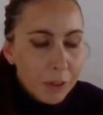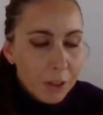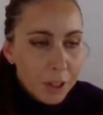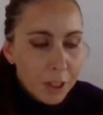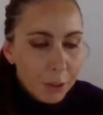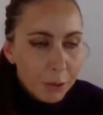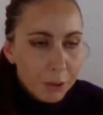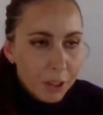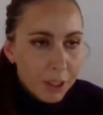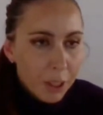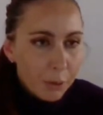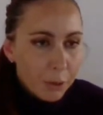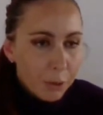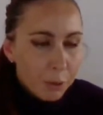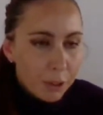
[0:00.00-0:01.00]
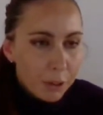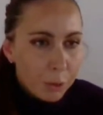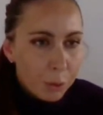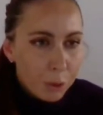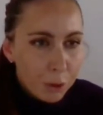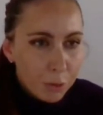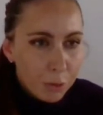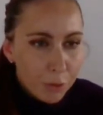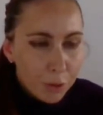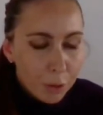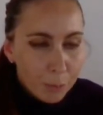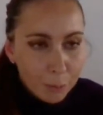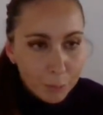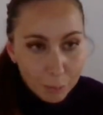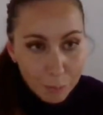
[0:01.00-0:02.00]
The Security Council resolution
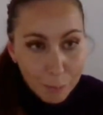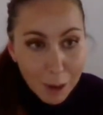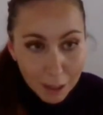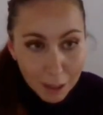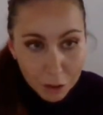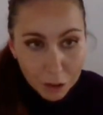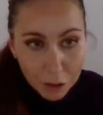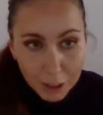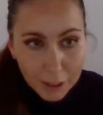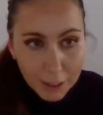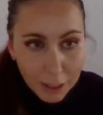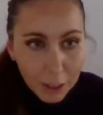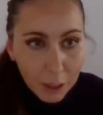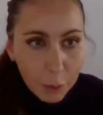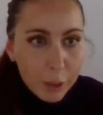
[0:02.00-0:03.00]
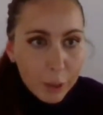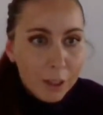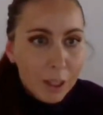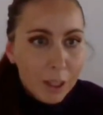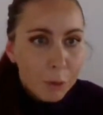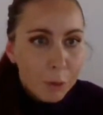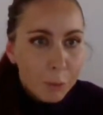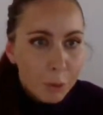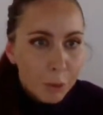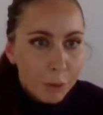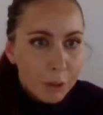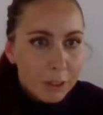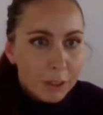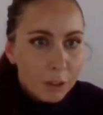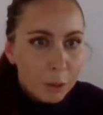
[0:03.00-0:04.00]
from March this year welcomed the
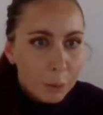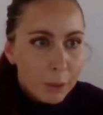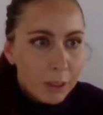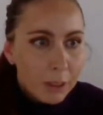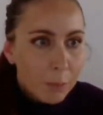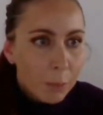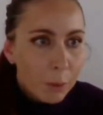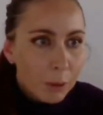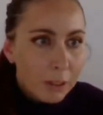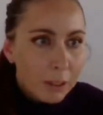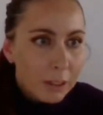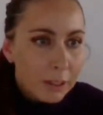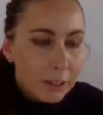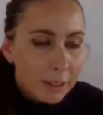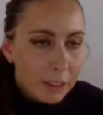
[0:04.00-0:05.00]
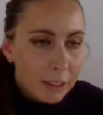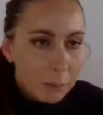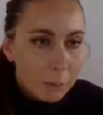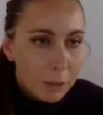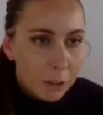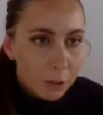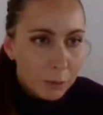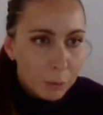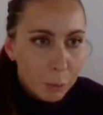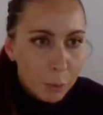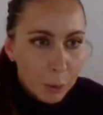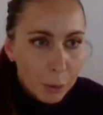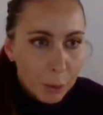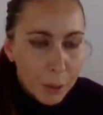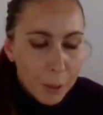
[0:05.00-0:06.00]
progress toward the political settlement of the
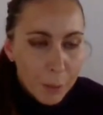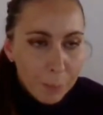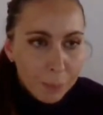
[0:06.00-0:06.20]
war.